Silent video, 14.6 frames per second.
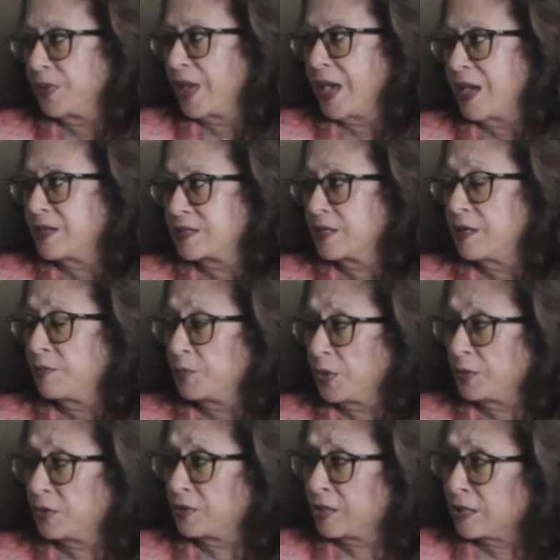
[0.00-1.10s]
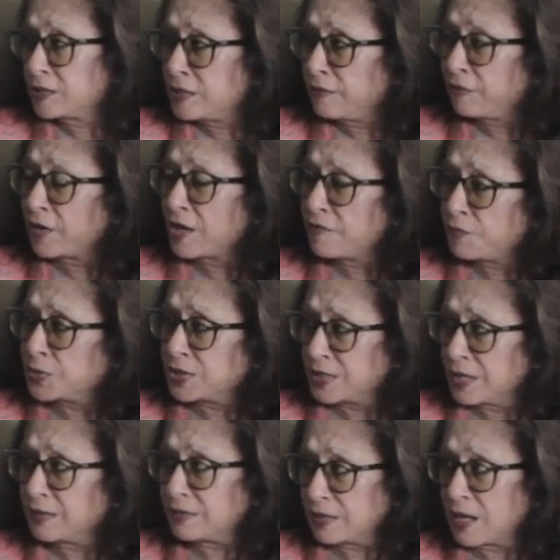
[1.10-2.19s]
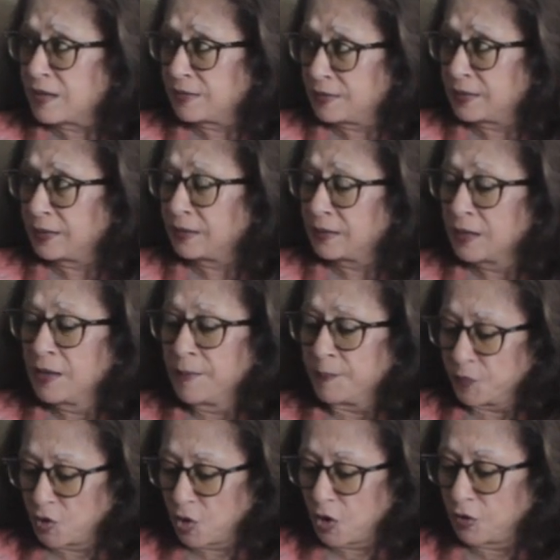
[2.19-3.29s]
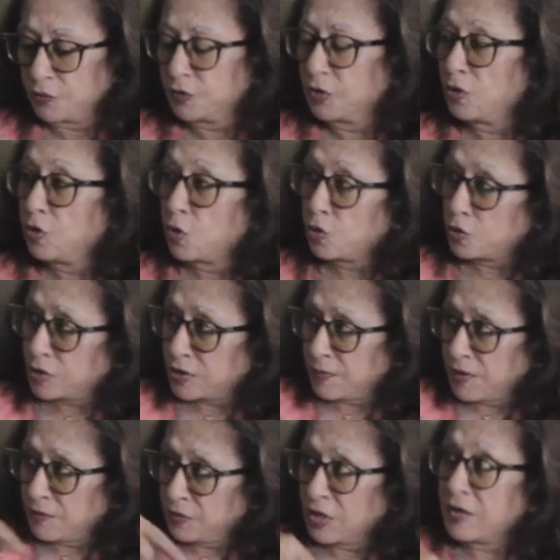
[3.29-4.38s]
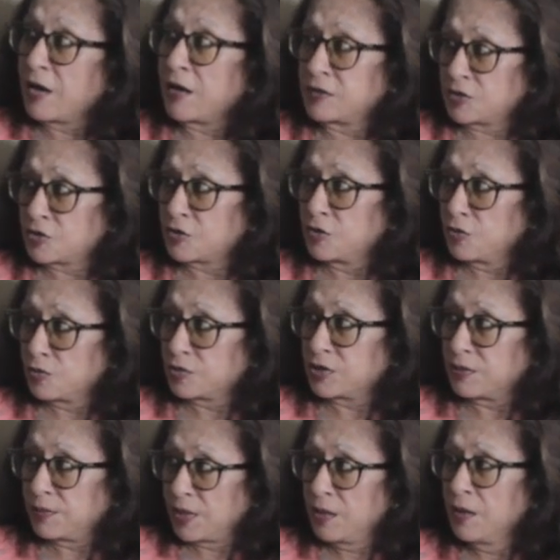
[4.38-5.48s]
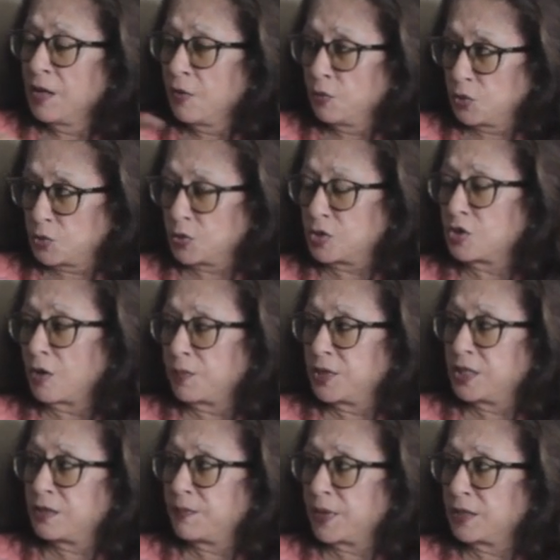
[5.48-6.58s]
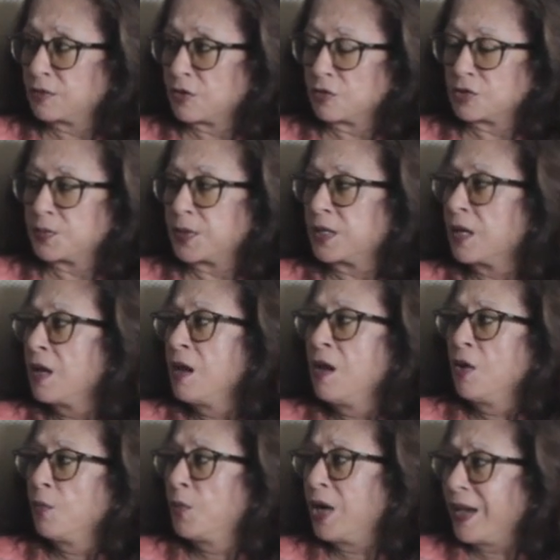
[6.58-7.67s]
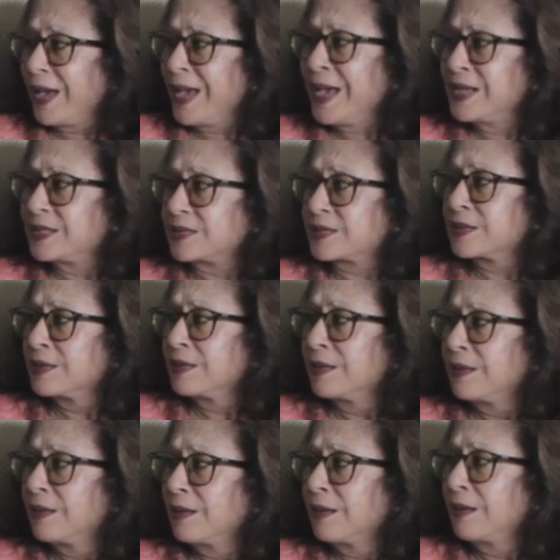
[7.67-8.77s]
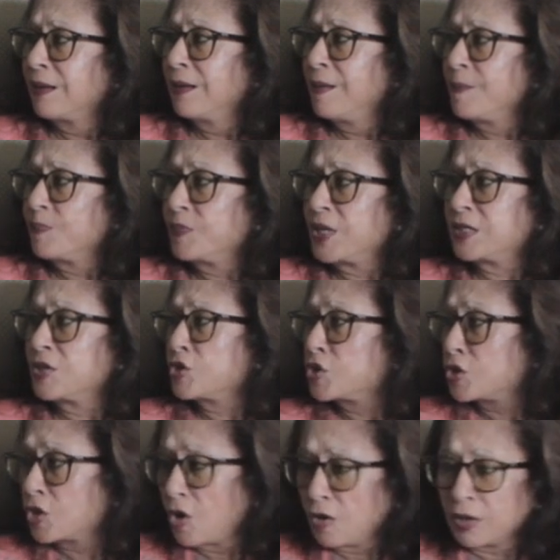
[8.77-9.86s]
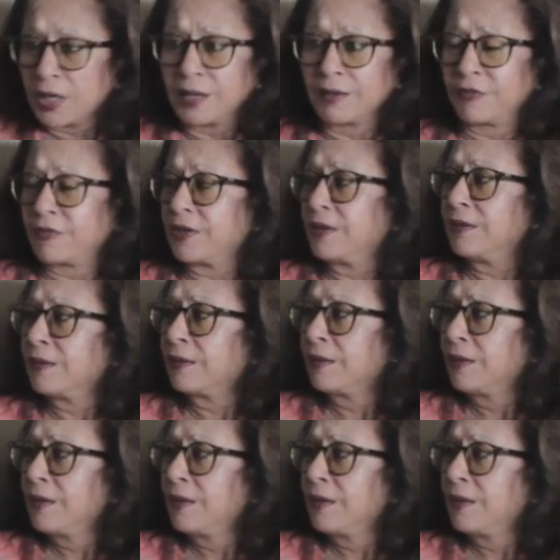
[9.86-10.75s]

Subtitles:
as 35%, I think, of the Lok Sabha, of the last Lok Sabha, which was dominated by the Congress Party, were as. That's a shocking figure.